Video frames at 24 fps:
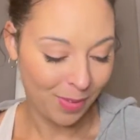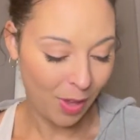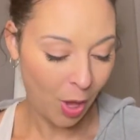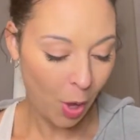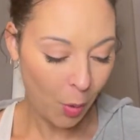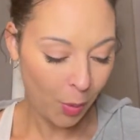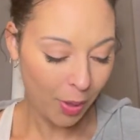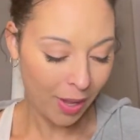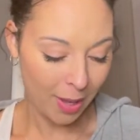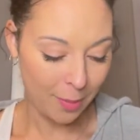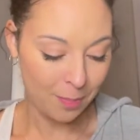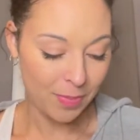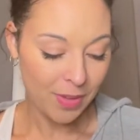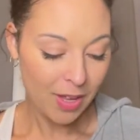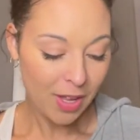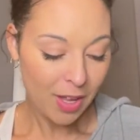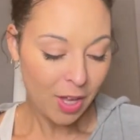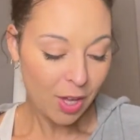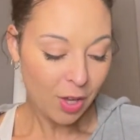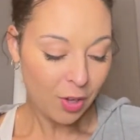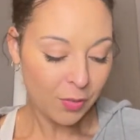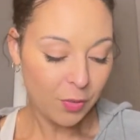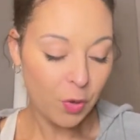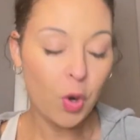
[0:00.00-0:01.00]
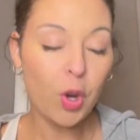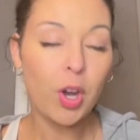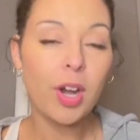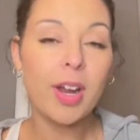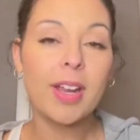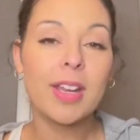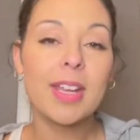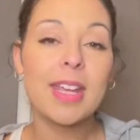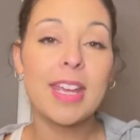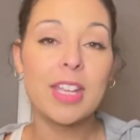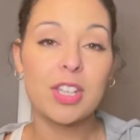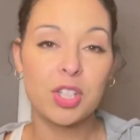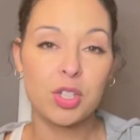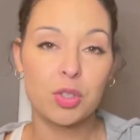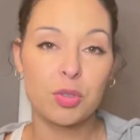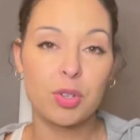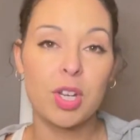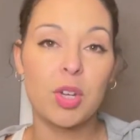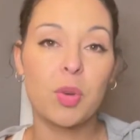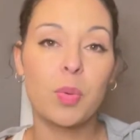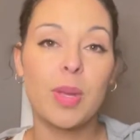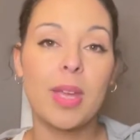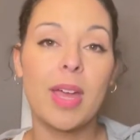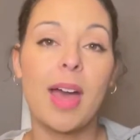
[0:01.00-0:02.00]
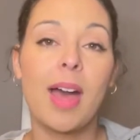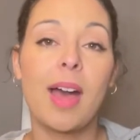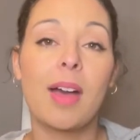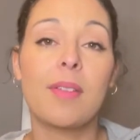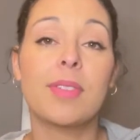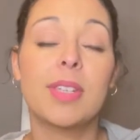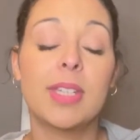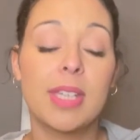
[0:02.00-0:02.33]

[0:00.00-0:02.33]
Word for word: Okay, for history, we have